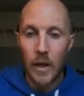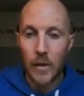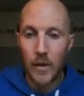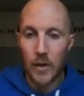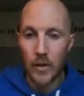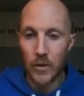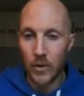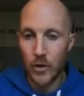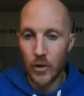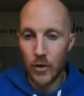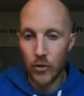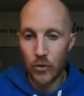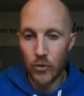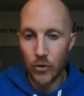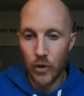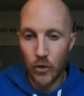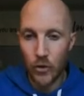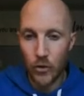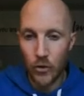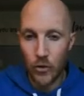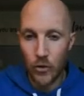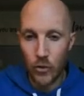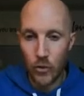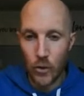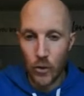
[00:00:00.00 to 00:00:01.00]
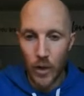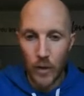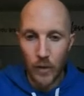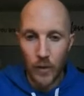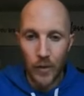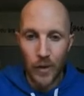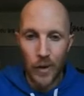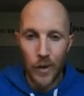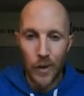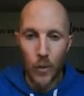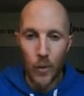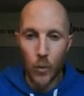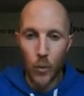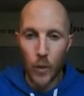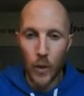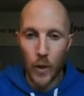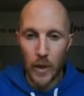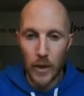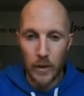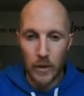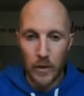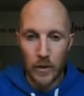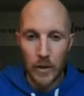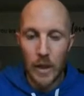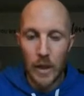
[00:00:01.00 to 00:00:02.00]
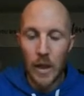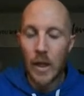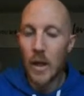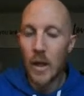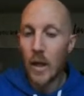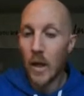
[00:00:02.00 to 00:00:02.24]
That's going to stretch the graph wider.